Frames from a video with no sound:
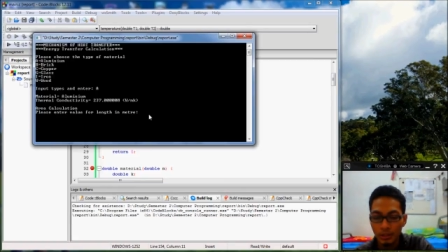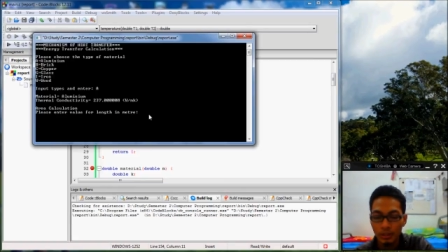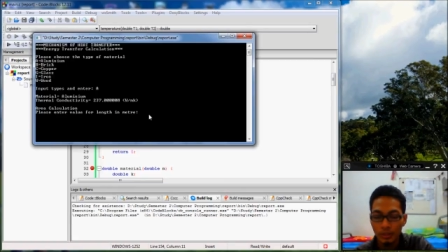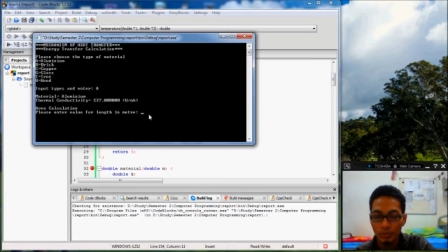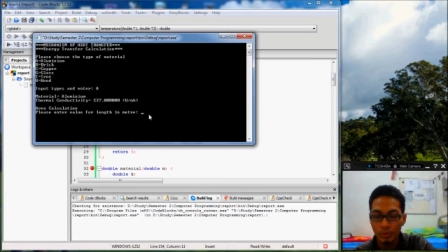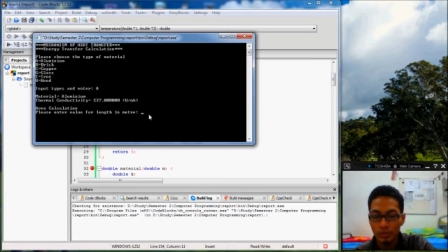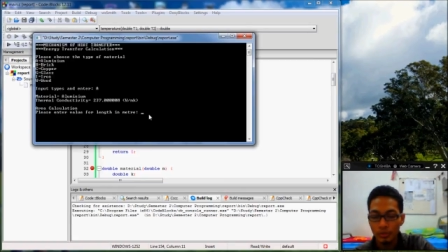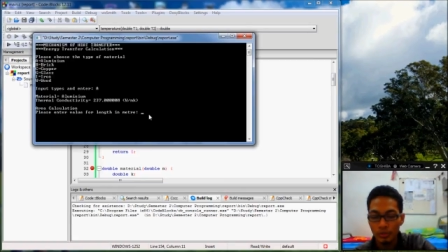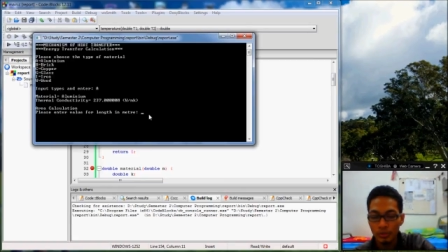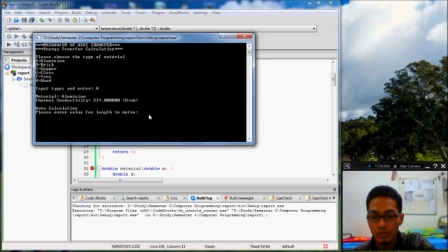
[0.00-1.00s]
We
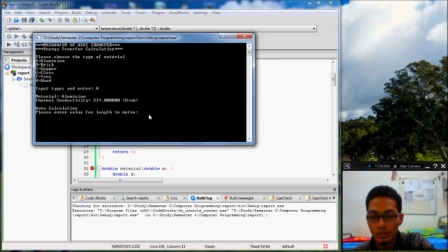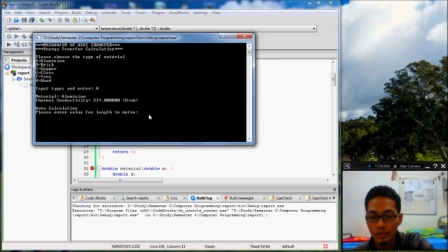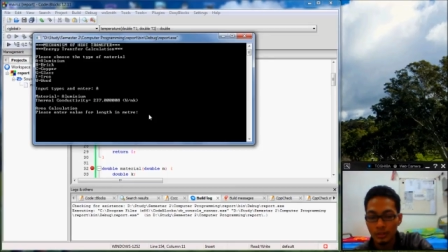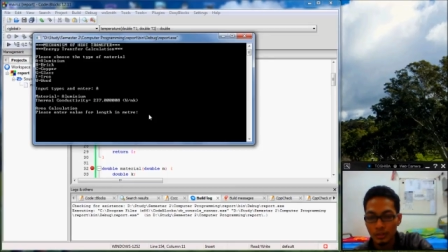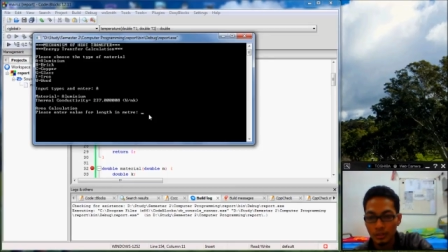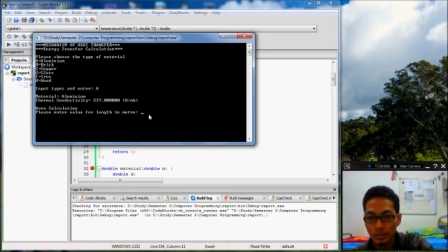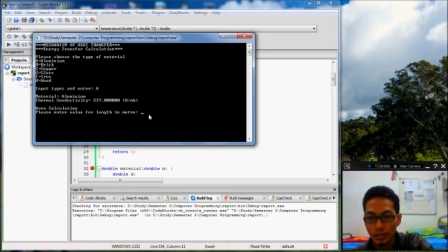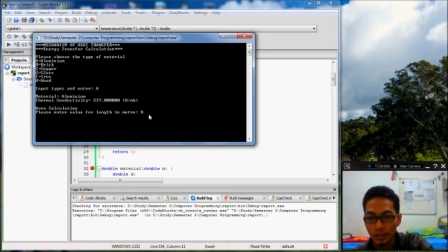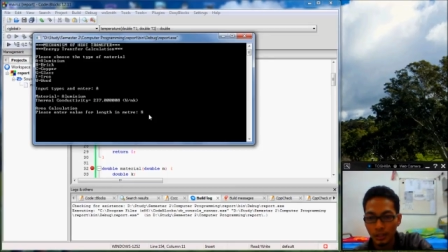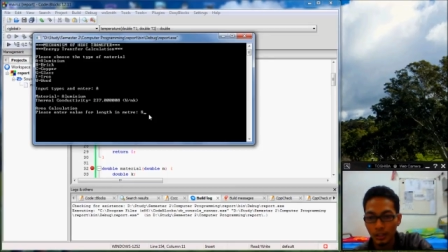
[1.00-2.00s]
choose
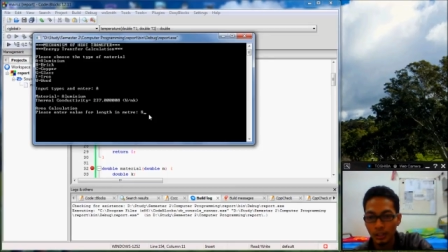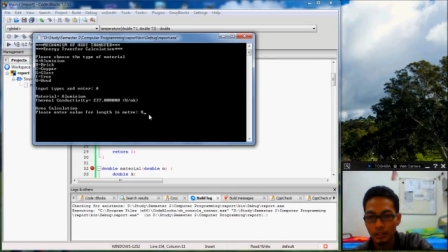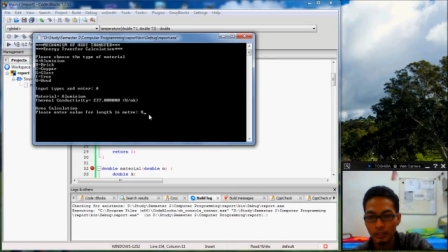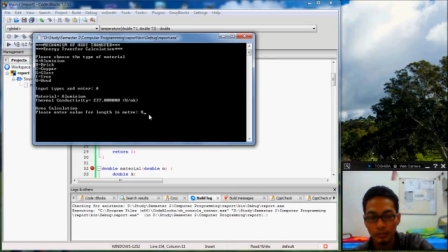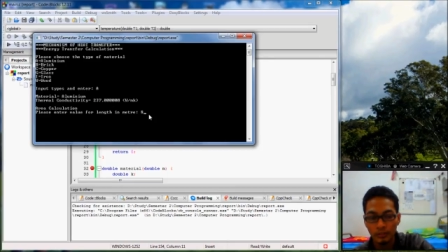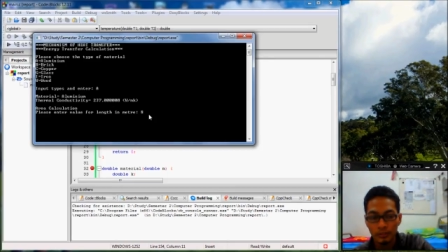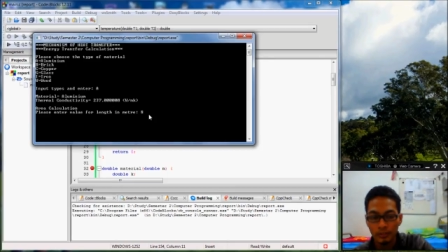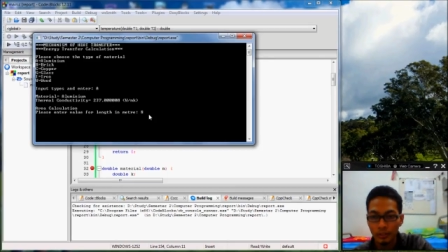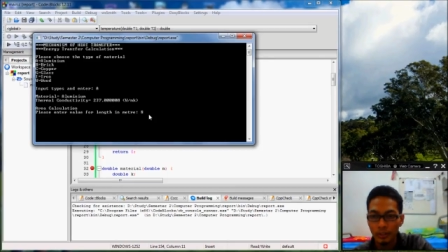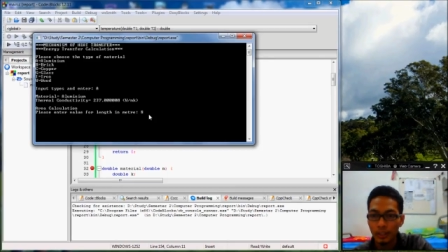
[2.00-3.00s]
8 for
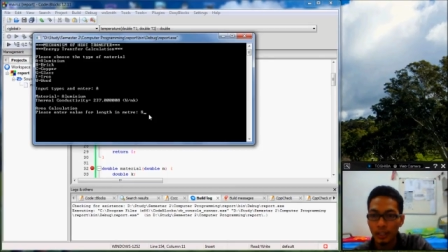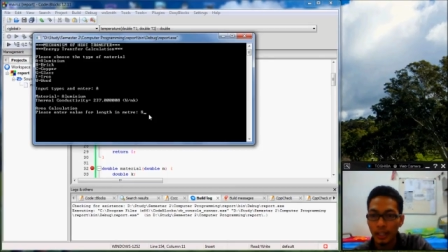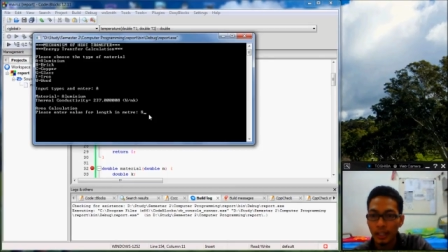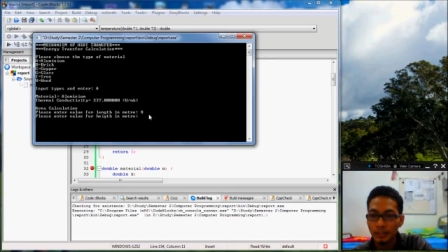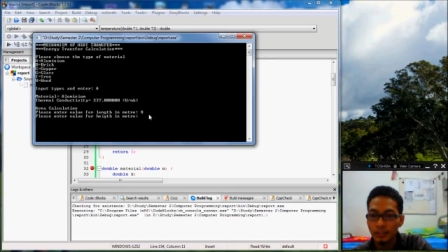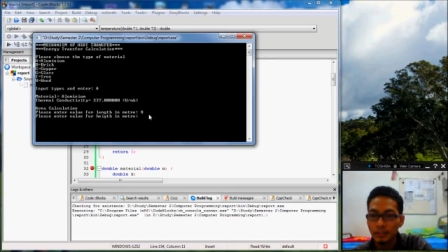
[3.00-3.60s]
the length.